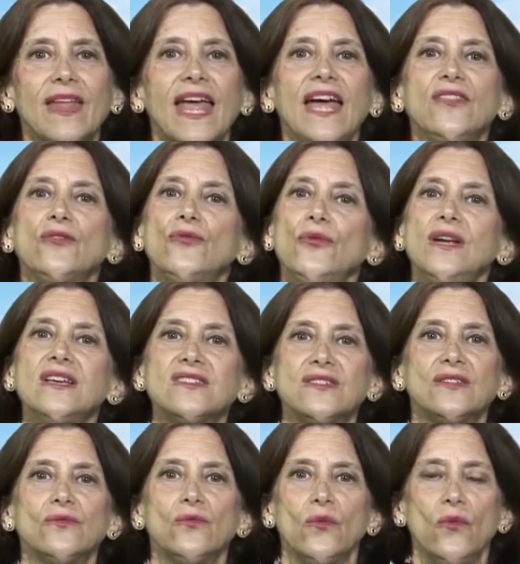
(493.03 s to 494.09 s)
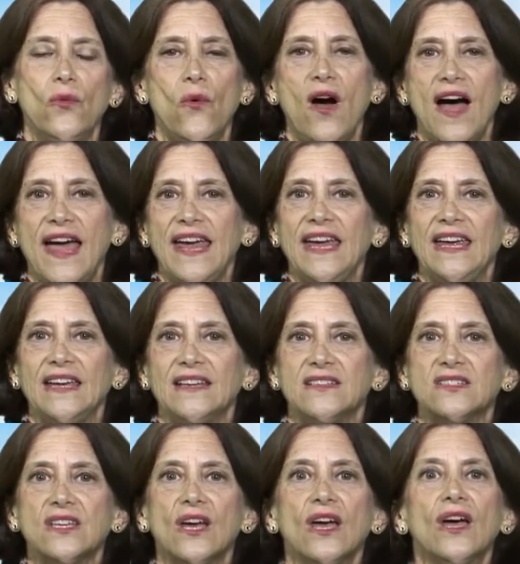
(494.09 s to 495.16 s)
And the reason why
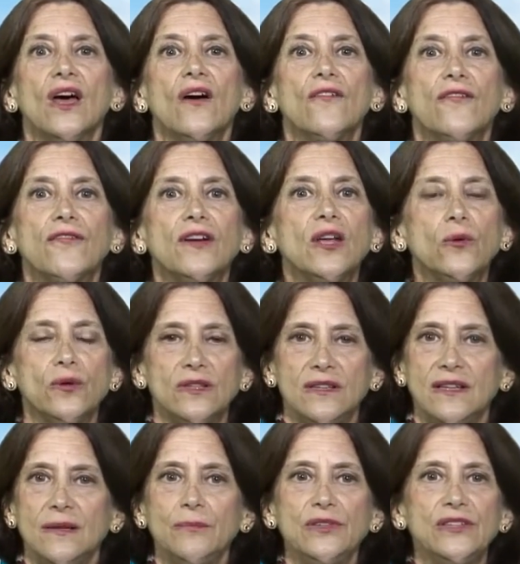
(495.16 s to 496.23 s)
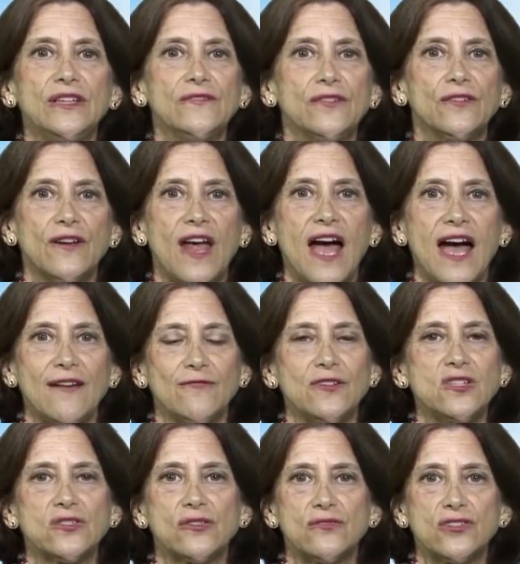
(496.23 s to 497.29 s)
is frequently, believe it or not,
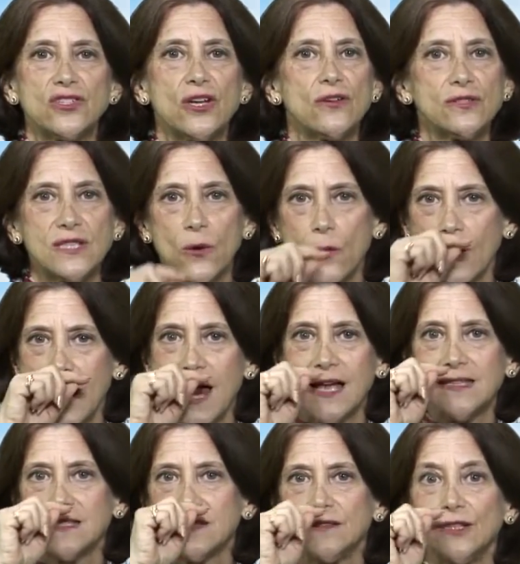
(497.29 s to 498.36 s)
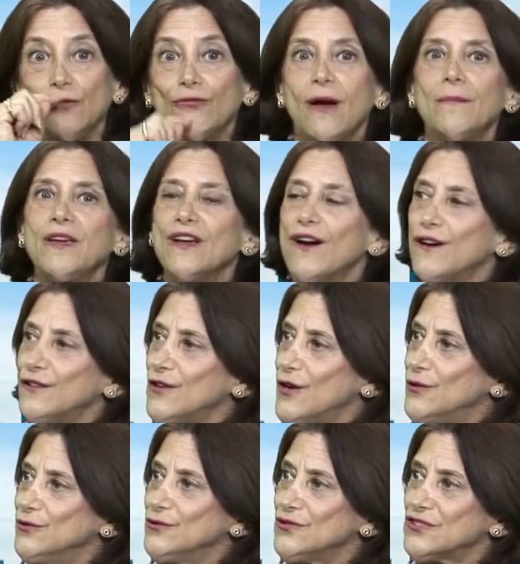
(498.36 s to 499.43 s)
research shows that we're constantly rubbing our
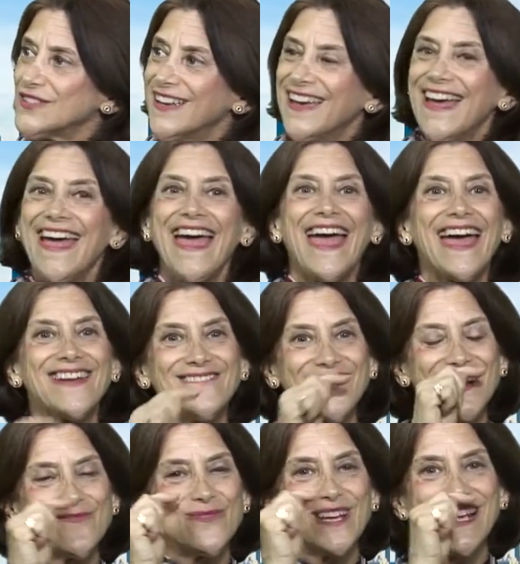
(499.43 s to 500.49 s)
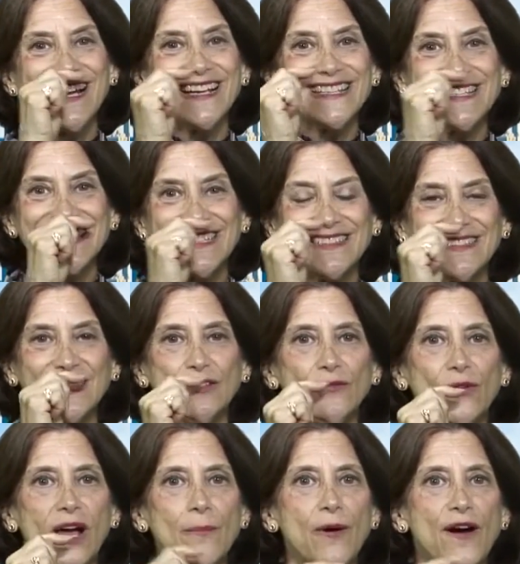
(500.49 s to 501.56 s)
nose. And when we constantly
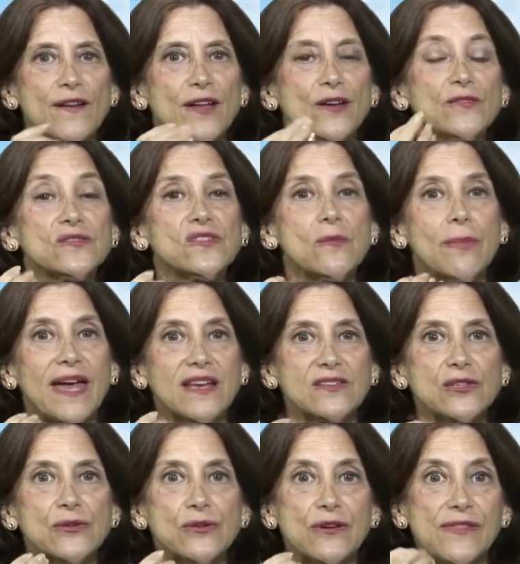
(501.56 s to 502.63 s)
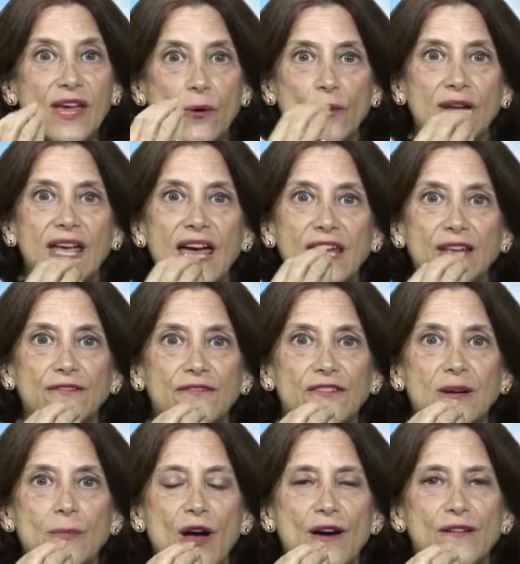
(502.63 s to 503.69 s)
rub our nose, the bacteria that we're getting
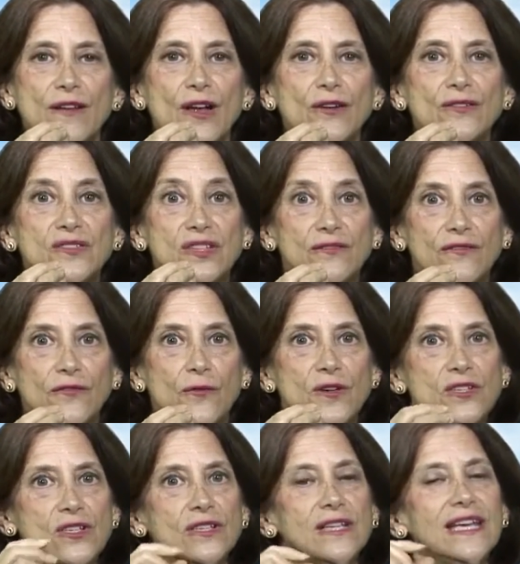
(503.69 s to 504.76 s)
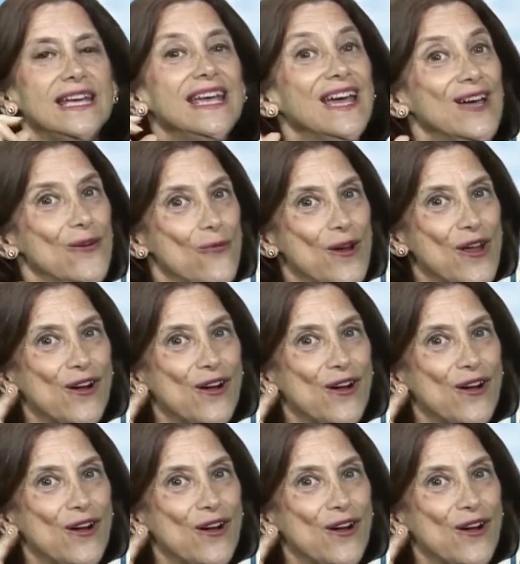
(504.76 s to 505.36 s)
from our nose, unfortunately, we